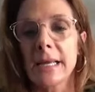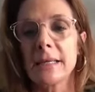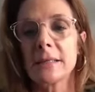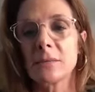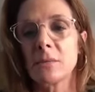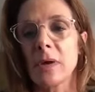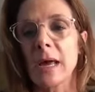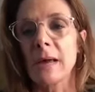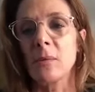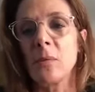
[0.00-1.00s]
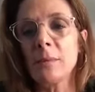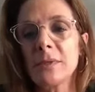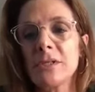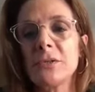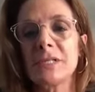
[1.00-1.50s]
is what
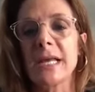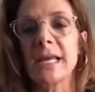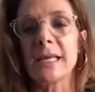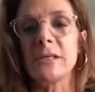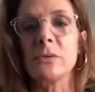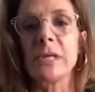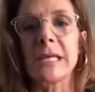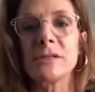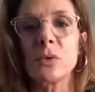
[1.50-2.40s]
would you say you lean